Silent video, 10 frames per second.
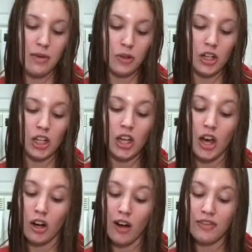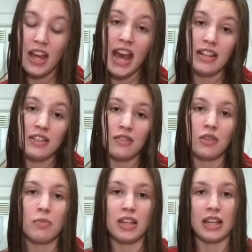and we're gonna cut off the ends
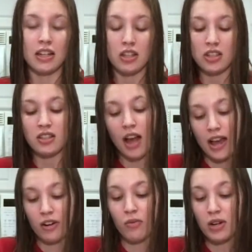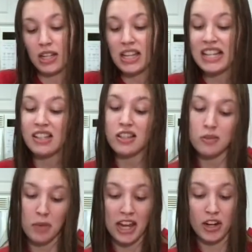of the bananas because I don't want to eat
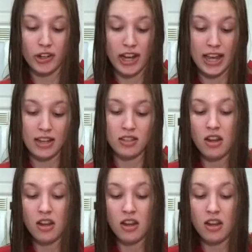spider eggs.